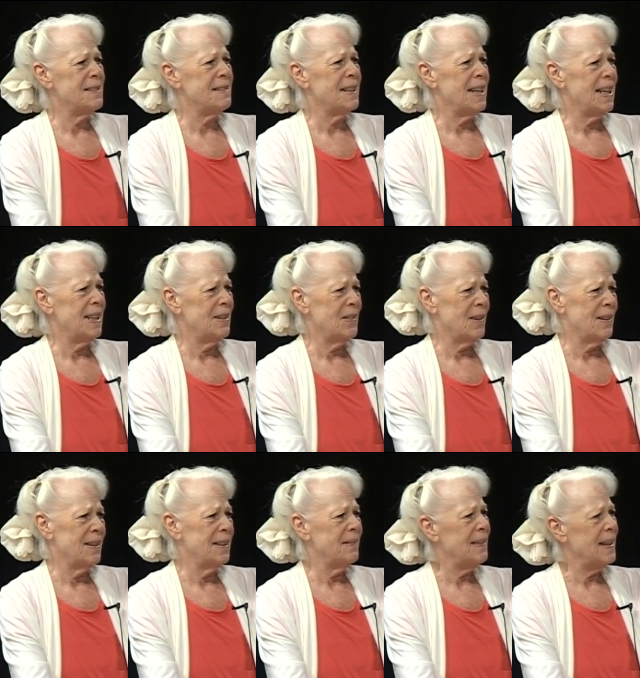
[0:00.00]
to end
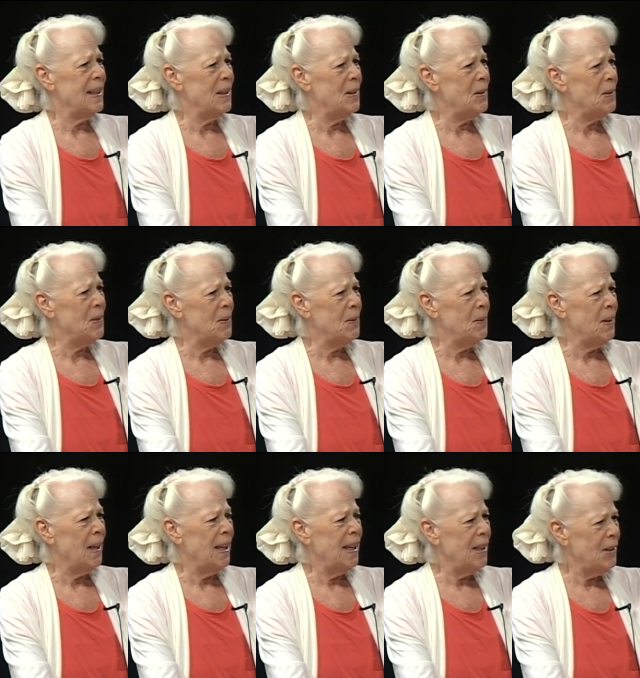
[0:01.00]
on, and thank you,
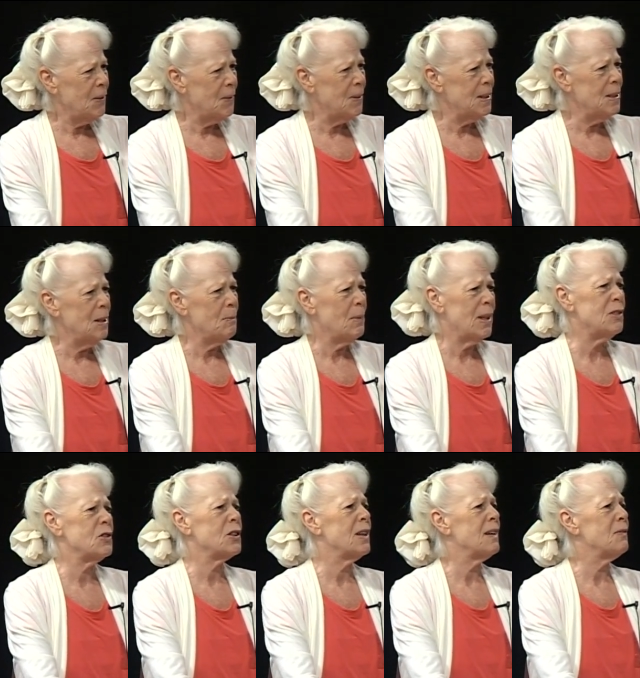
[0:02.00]
Ingrid
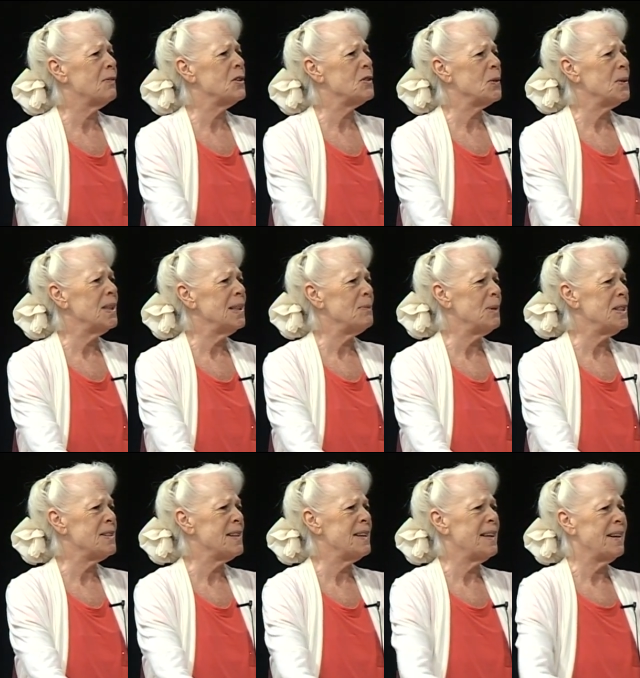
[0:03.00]
Peschke, for joining me
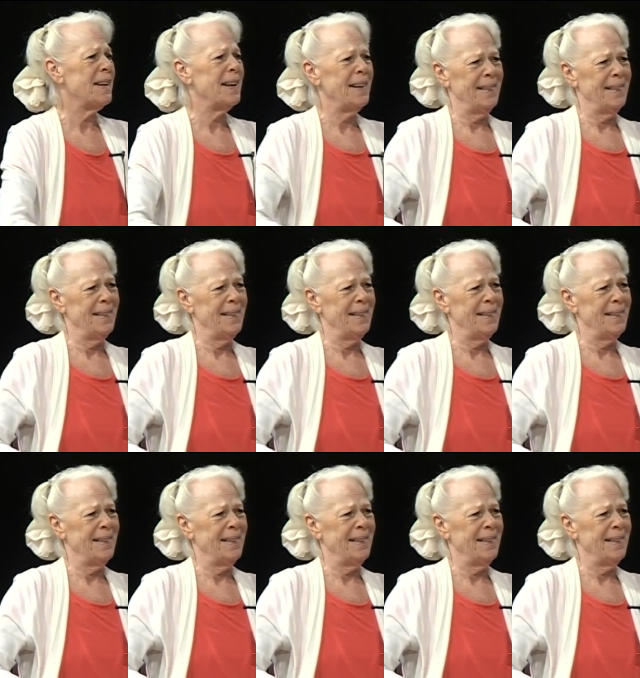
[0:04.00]
today.